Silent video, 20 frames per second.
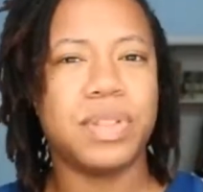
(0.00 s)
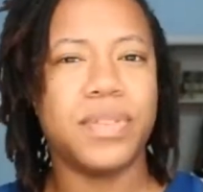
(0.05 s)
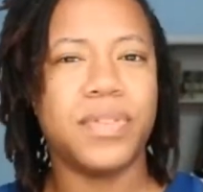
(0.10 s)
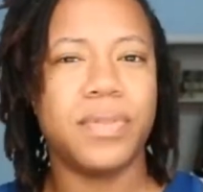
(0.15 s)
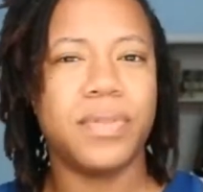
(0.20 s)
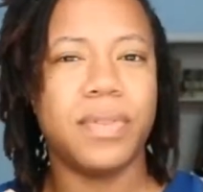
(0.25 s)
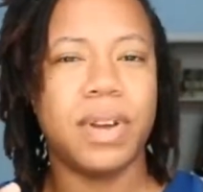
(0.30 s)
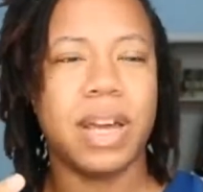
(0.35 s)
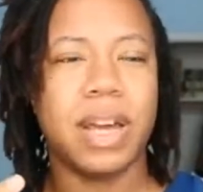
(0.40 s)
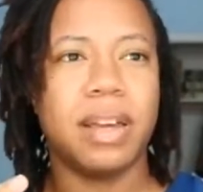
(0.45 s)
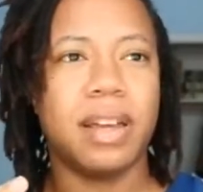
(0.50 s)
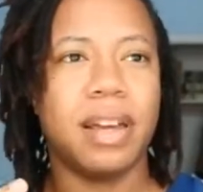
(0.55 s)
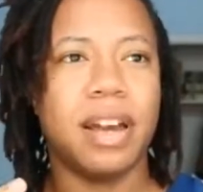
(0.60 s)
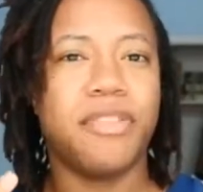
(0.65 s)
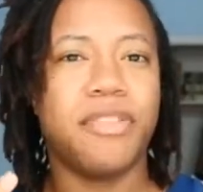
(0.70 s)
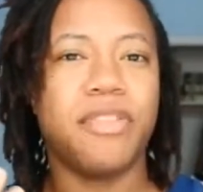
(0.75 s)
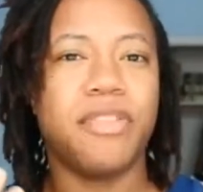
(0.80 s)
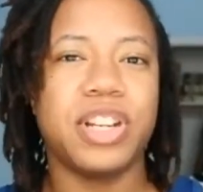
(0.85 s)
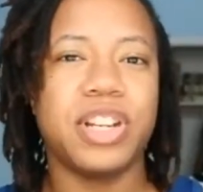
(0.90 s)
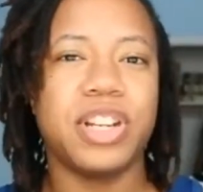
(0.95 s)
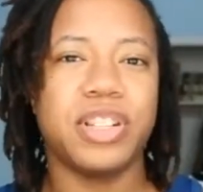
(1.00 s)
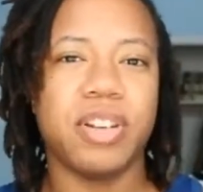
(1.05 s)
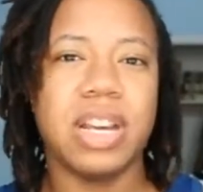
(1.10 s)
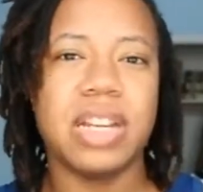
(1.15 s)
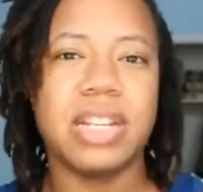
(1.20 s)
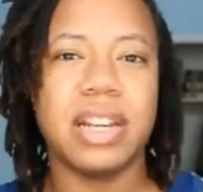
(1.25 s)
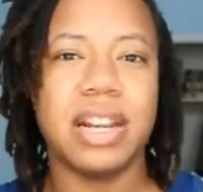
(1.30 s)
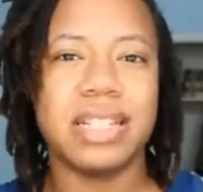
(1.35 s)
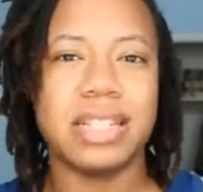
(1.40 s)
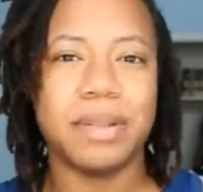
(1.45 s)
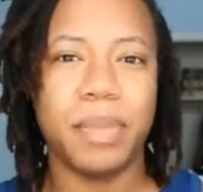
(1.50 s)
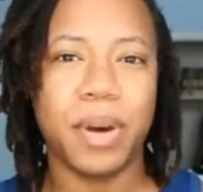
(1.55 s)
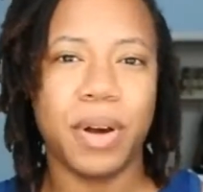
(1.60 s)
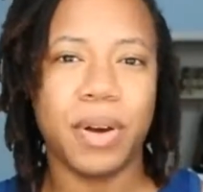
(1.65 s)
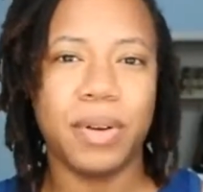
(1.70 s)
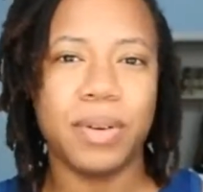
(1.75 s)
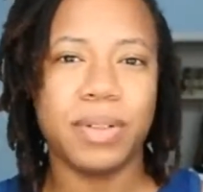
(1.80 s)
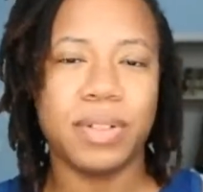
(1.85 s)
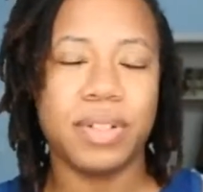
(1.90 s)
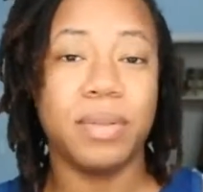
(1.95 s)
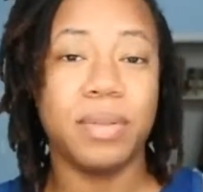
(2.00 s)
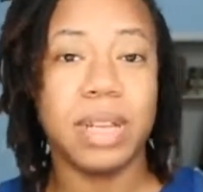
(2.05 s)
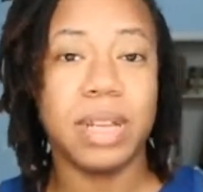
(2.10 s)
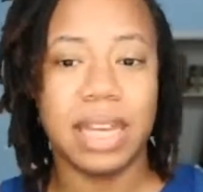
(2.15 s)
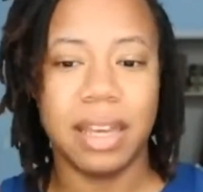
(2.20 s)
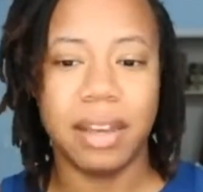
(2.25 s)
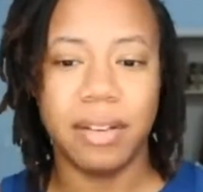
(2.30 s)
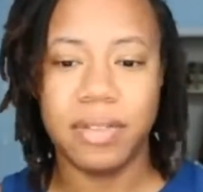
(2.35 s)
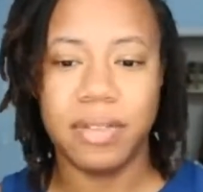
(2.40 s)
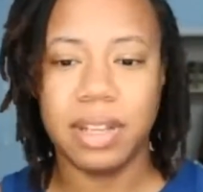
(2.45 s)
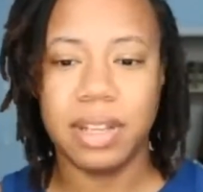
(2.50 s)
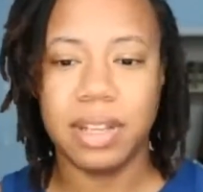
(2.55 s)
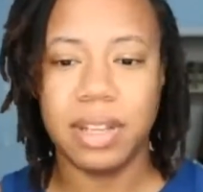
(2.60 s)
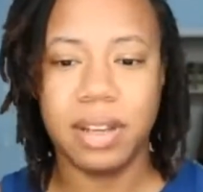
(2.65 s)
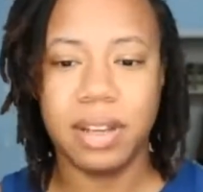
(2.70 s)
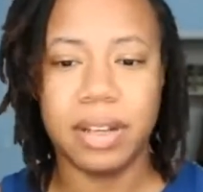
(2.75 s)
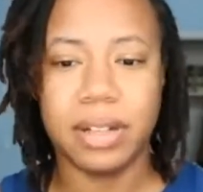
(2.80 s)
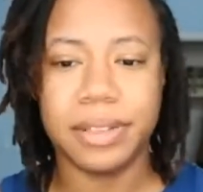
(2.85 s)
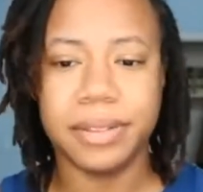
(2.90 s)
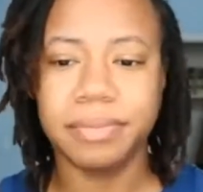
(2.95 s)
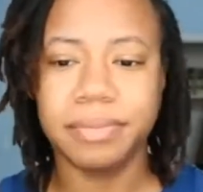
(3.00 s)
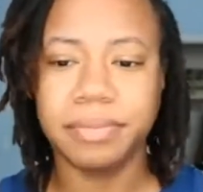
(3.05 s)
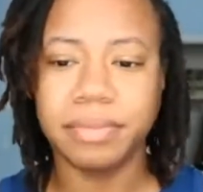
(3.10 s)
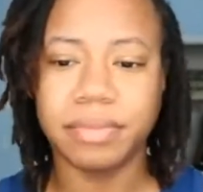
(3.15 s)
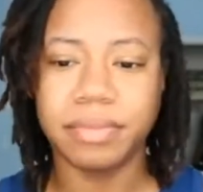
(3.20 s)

a frustration as opposed to a gift, you know?